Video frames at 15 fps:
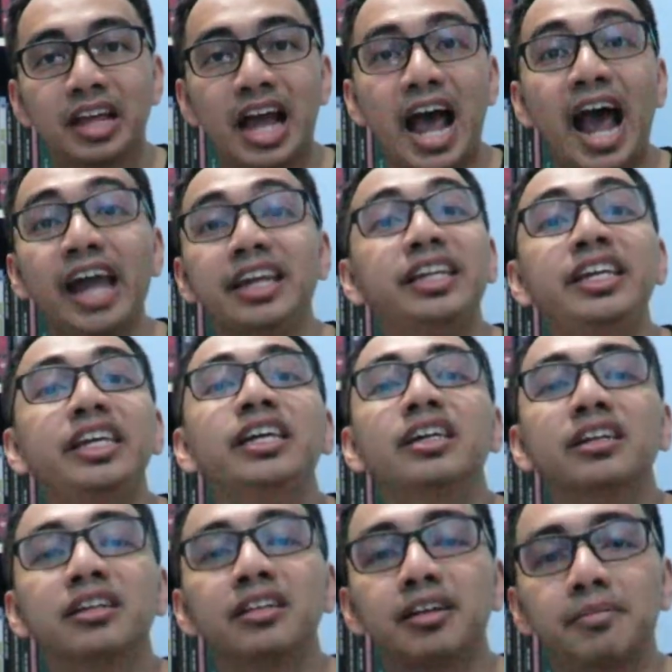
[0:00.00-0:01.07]

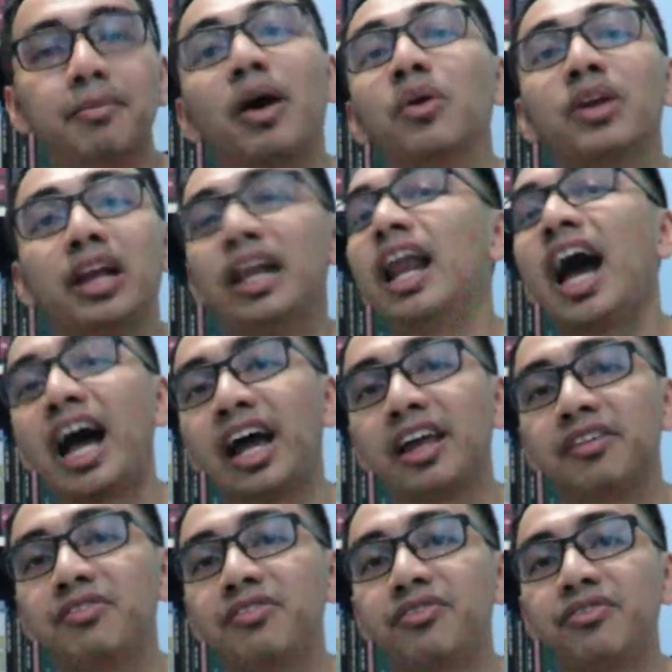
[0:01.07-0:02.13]
ideal about
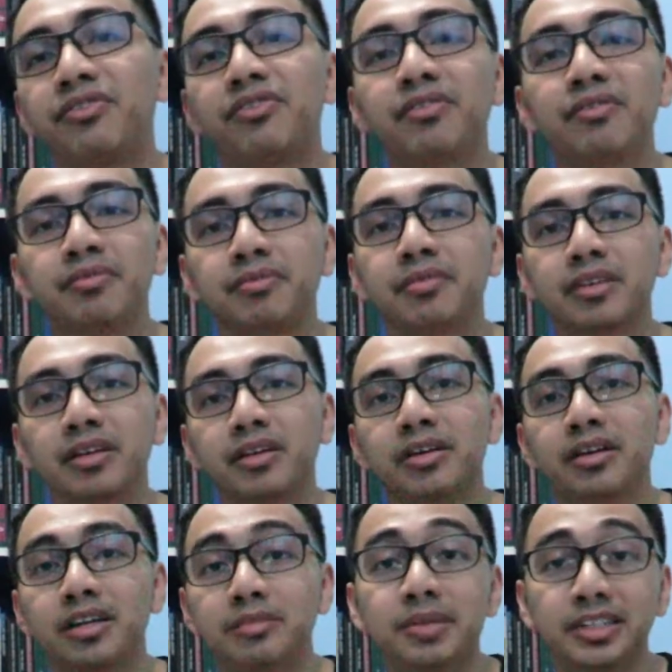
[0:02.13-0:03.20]
life,
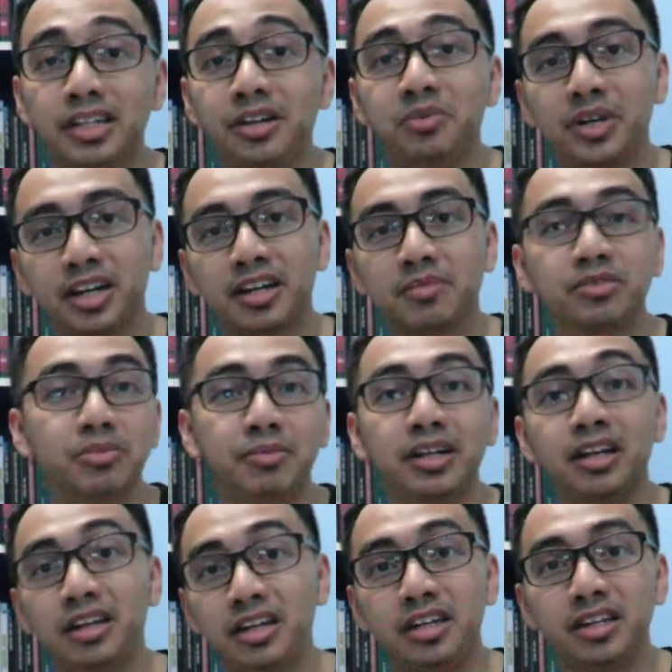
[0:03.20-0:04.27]
especially when it comes to
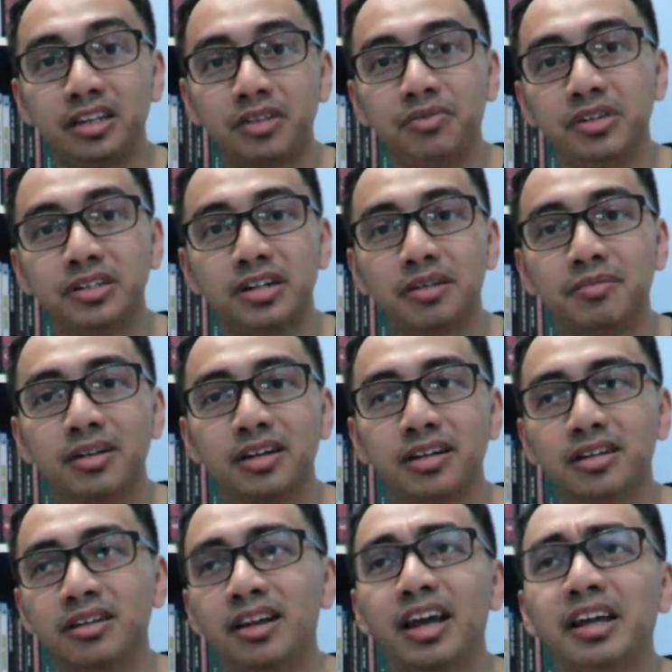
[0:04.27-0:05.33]
Malay TV
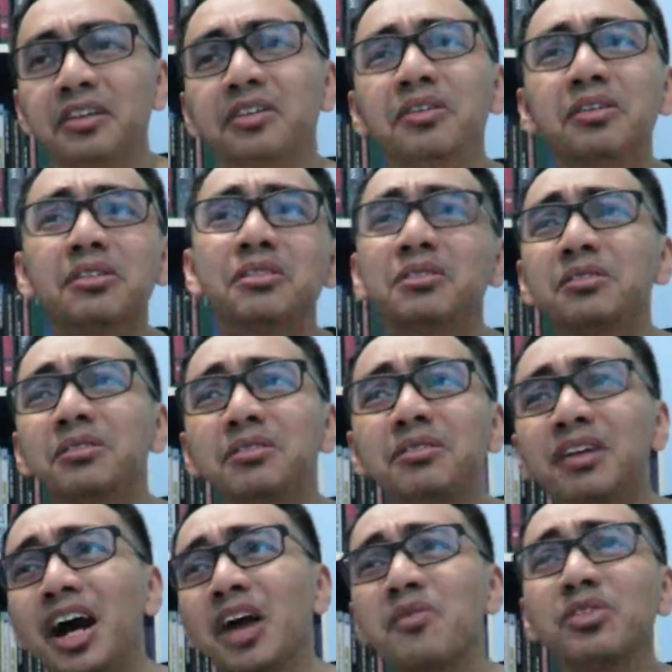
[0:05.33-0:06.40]
drama, like,
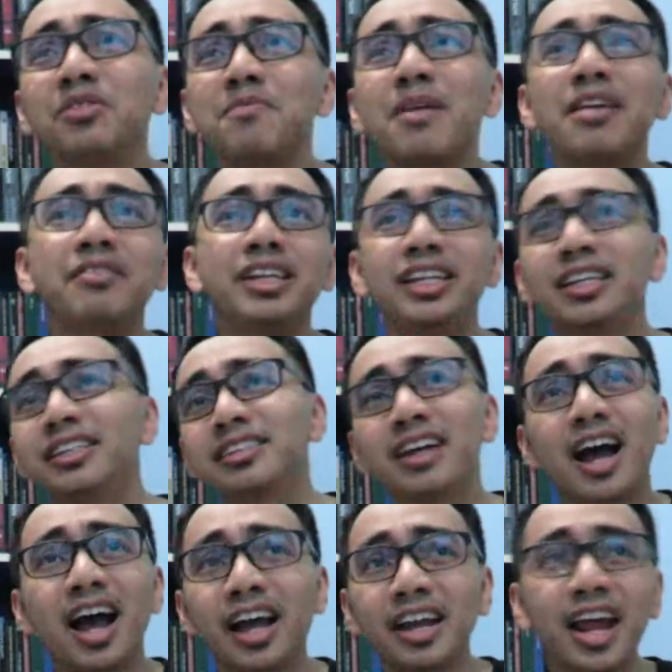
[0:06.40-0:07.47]
oh, I want to marry this
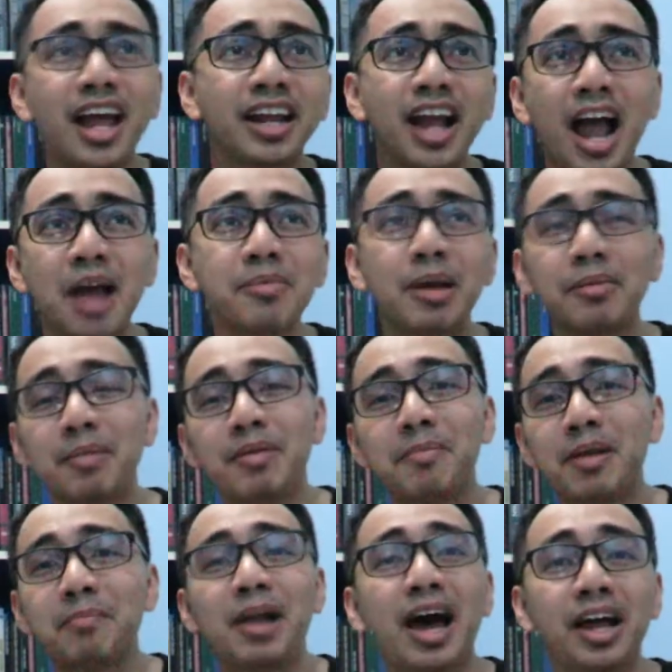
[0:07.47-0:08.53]
guy, that guy, blah blah blah
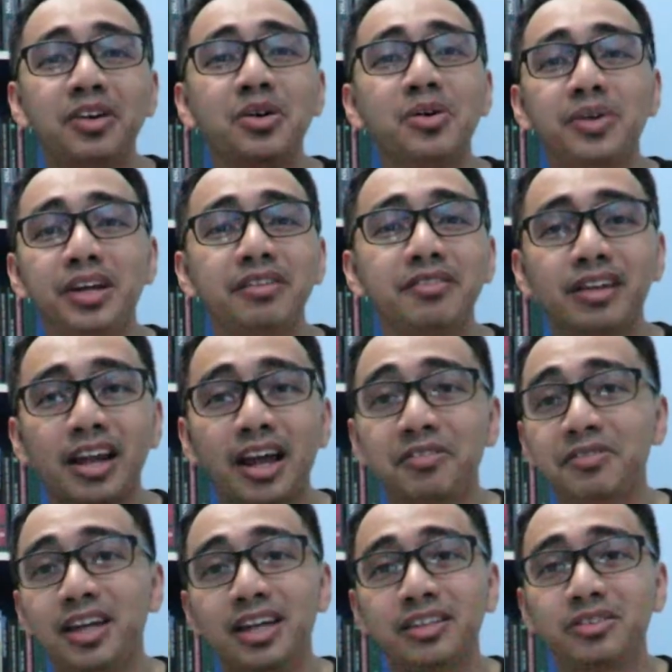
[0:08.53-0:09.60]
blah blah. No, in real
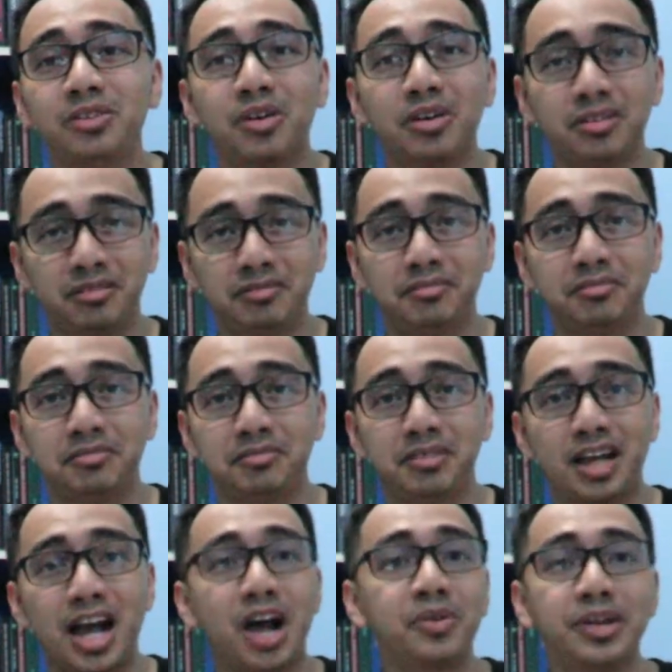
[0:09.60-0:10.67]
life, that's not
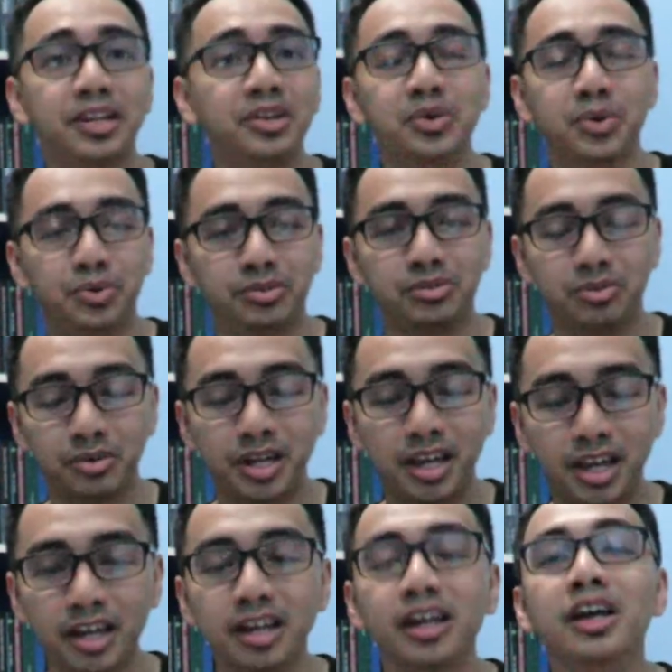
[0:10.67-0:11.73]
how it goes,
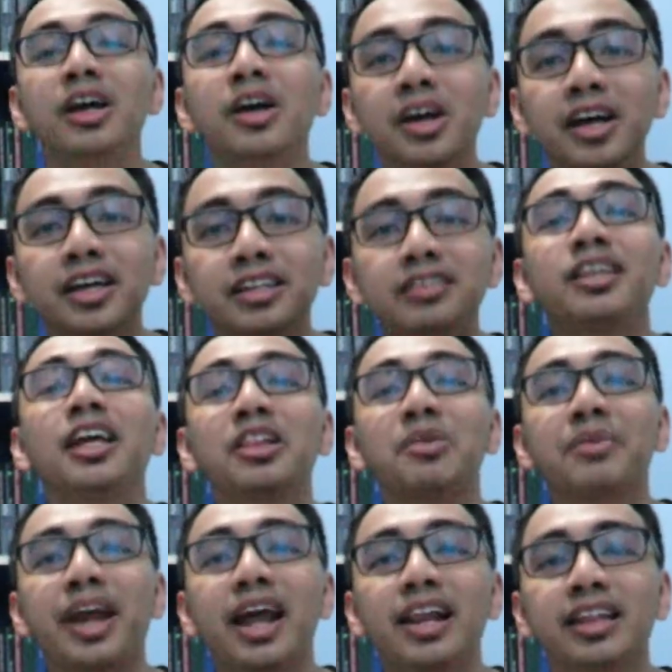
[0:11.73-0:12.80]
okay? Stick to
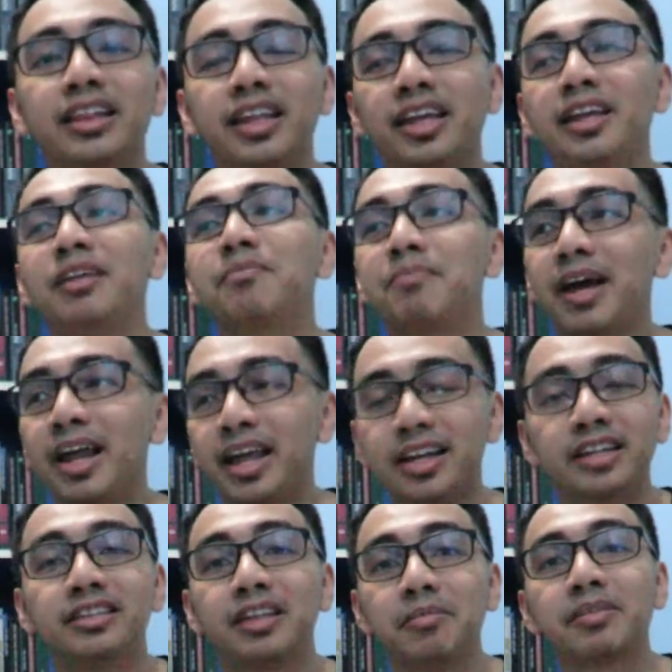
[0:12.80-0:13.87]
reality, but at
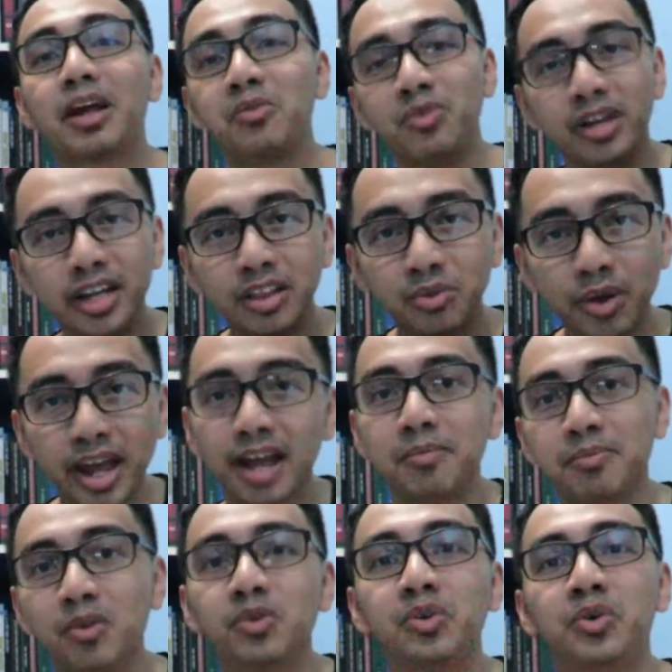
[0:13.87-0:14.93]
the same time, we need to add
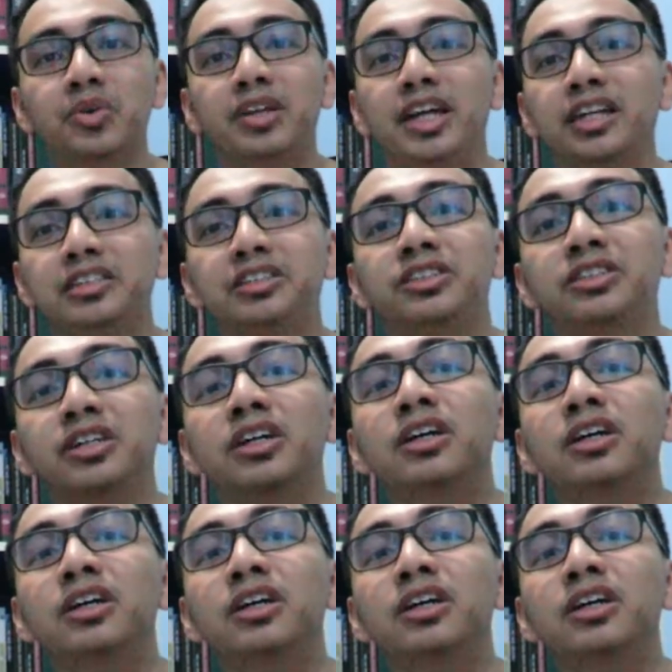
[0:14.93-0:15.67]
more knowledge